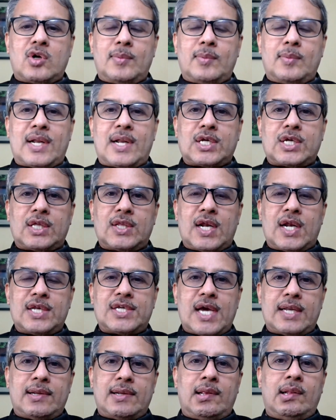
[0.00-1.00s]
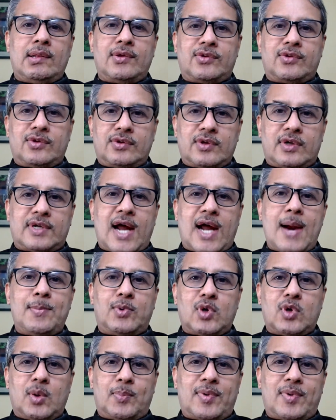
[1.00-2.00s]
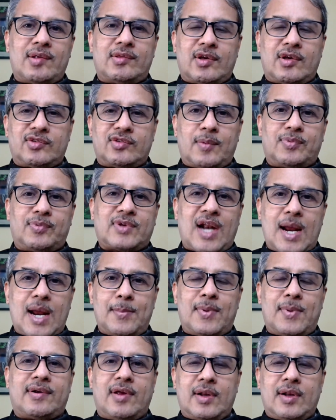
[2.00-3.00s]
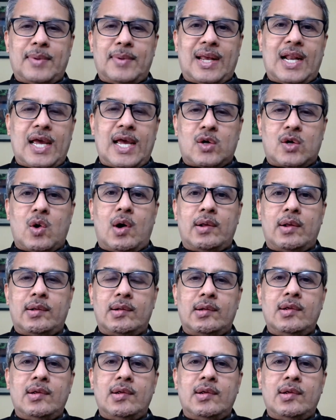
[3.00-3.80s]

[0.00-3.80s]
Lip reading: Bharath Chandra channel, this is the time to press the subscribe button, bell icon.